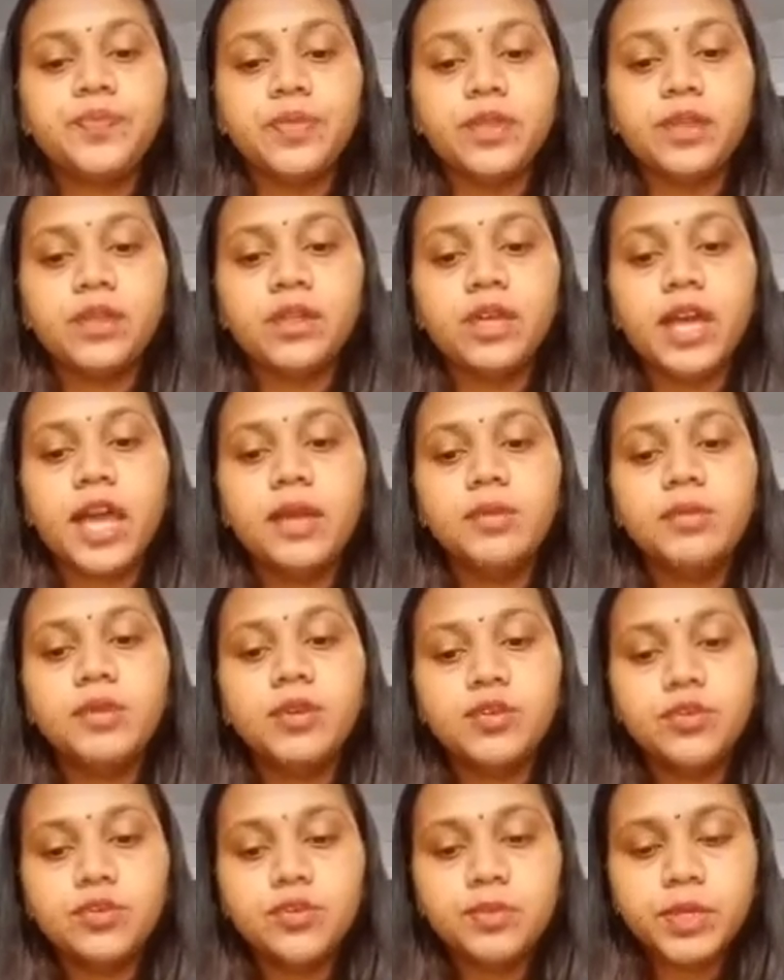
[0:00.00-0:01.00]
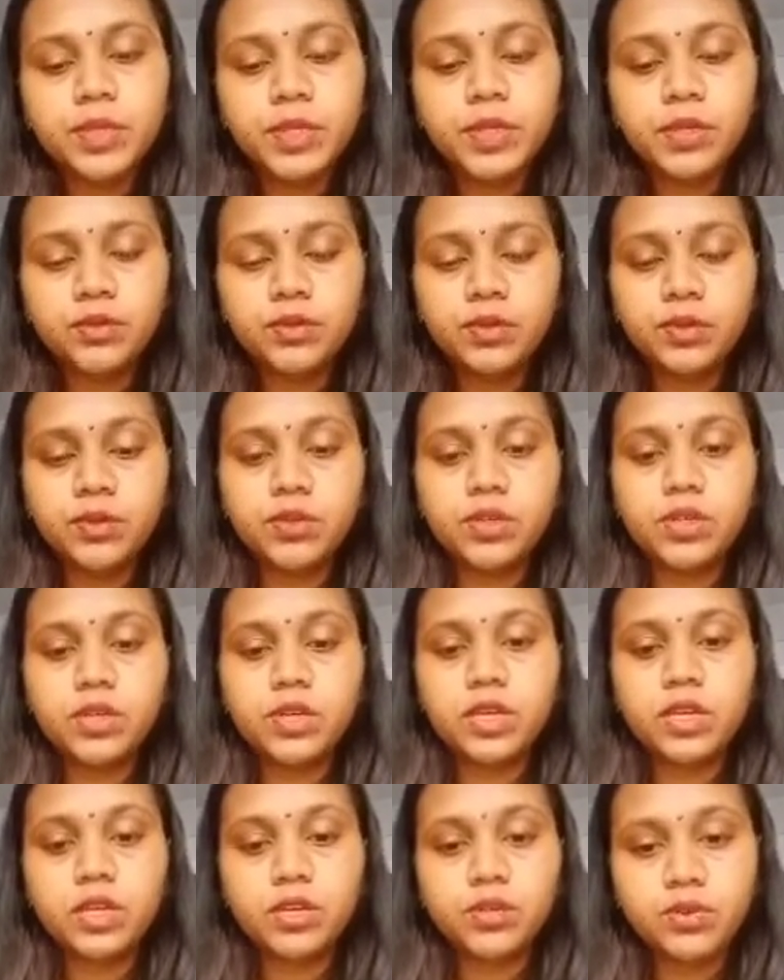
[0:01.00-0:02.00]
The IB should be reviewed
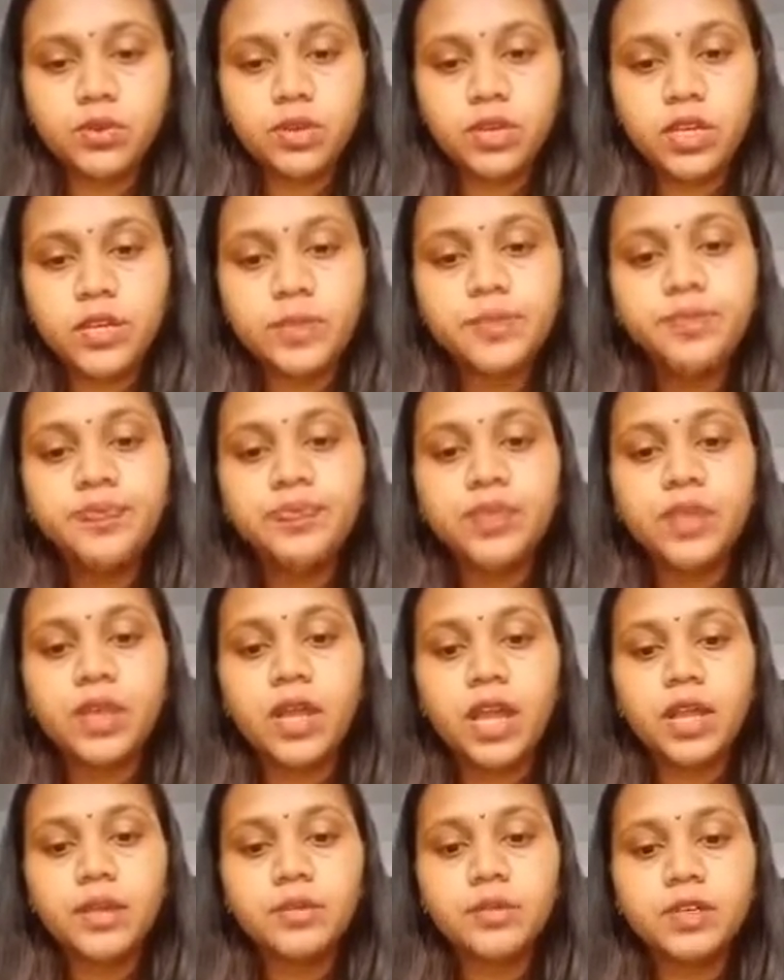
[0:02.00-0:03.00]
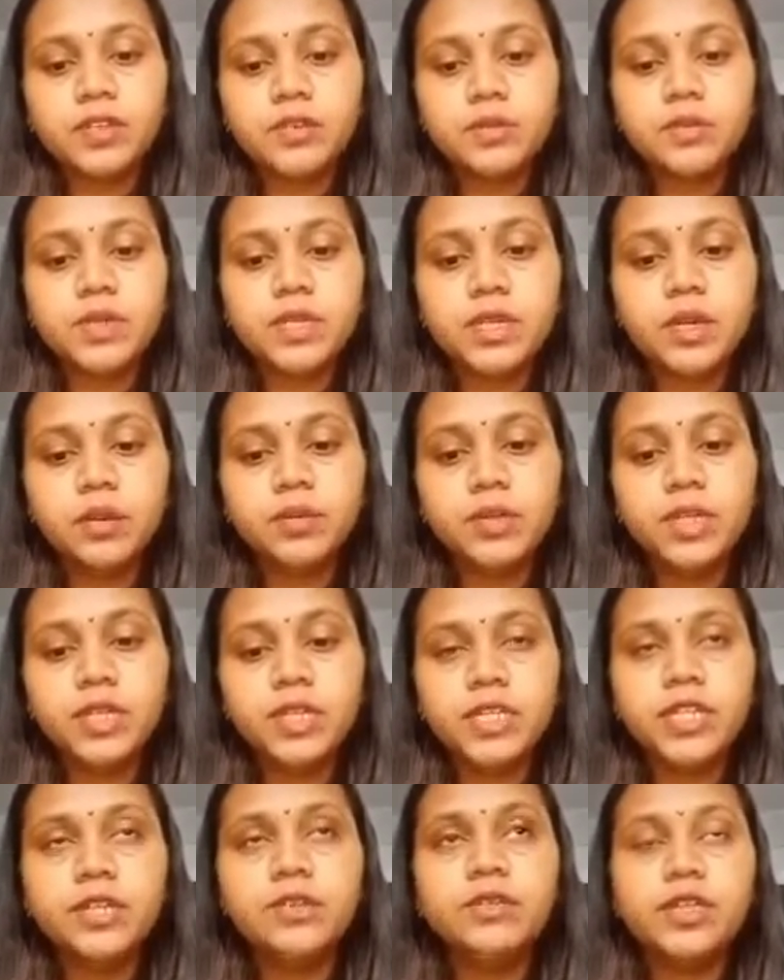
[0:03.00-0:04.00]
annually and must be
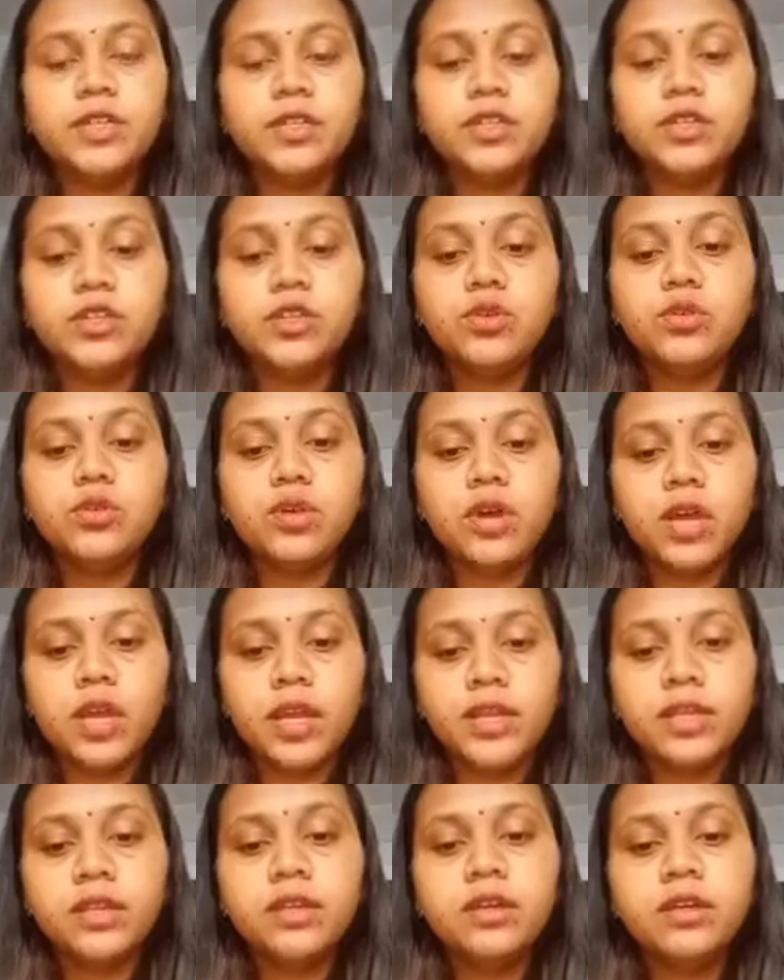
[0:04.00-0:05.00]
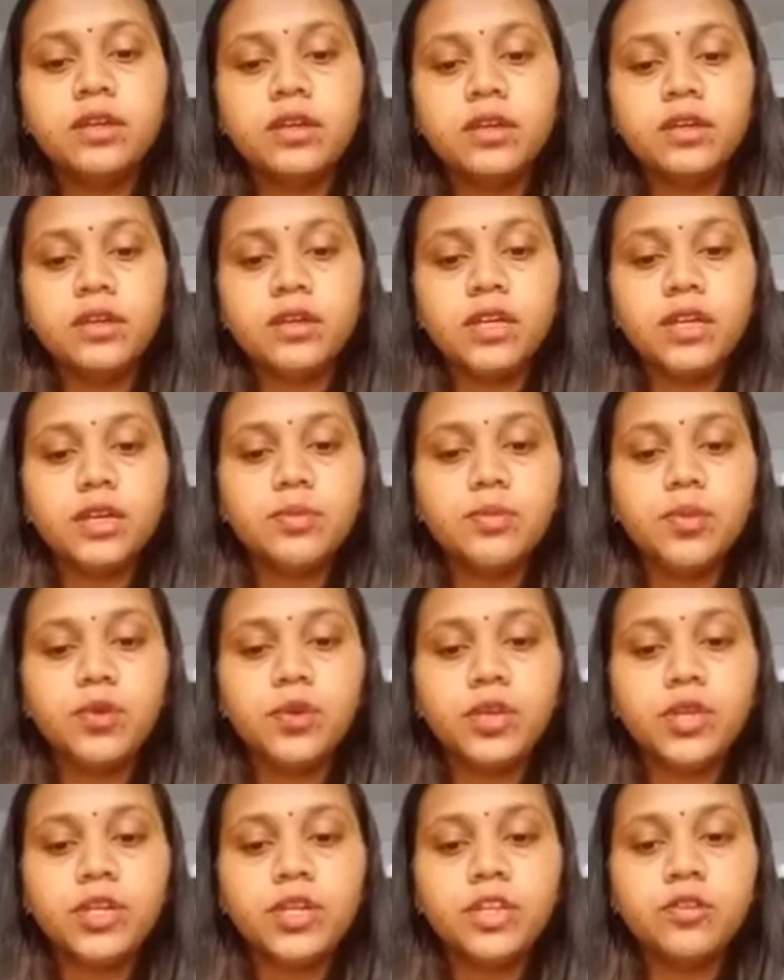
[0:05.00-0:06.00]
updated when a new and
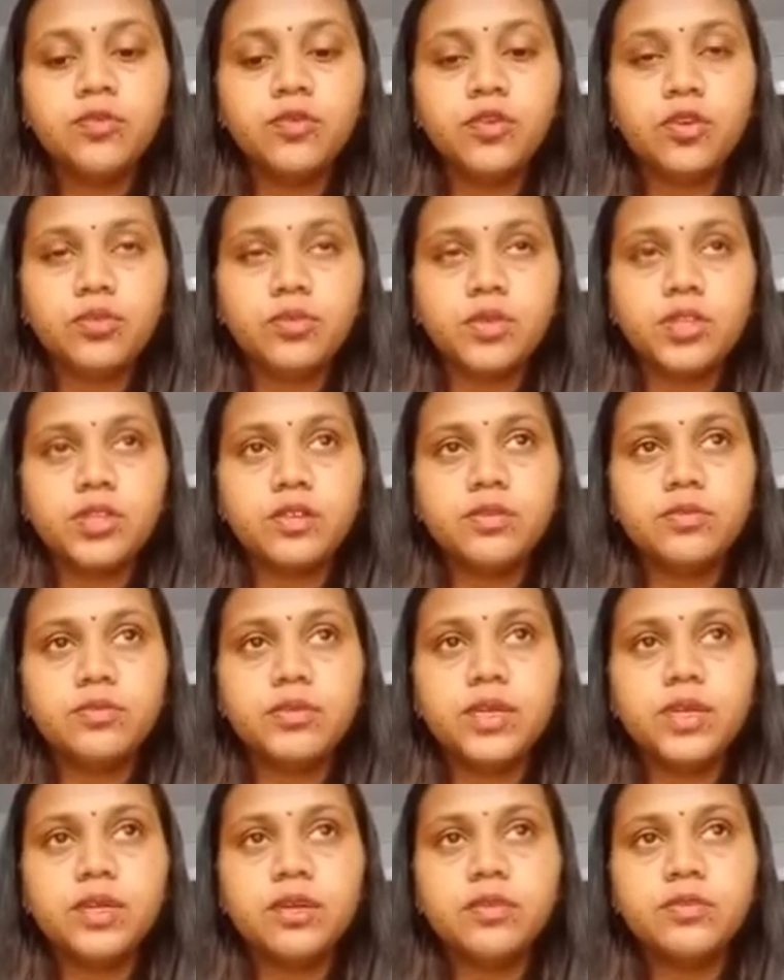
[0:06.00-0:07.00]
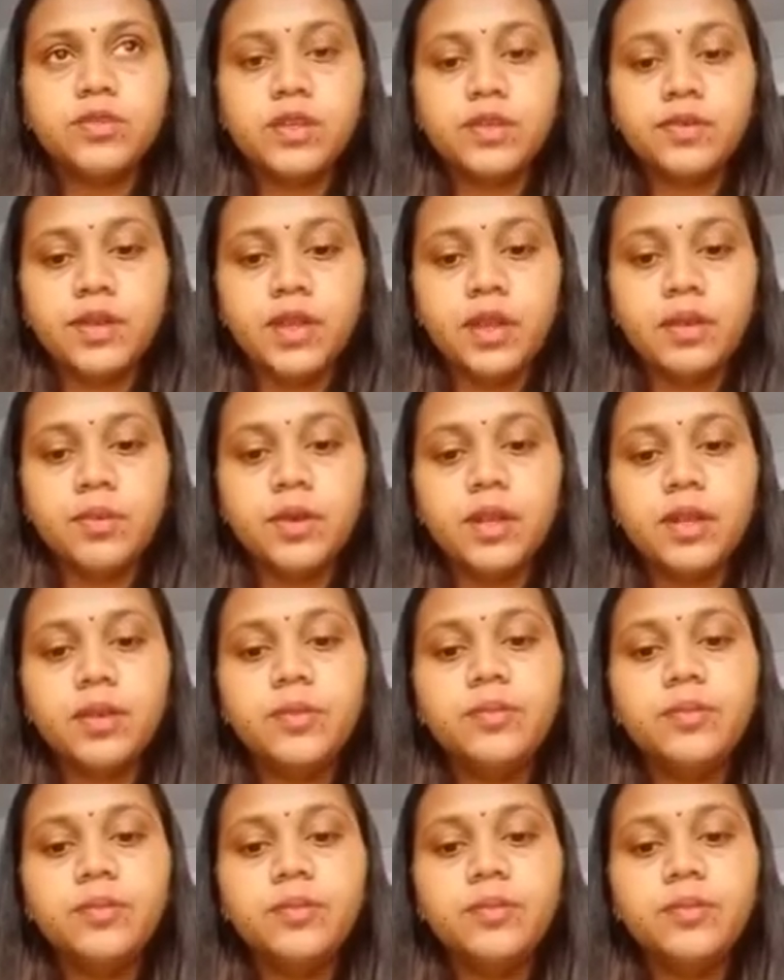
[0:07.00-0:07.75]
important information becomes available,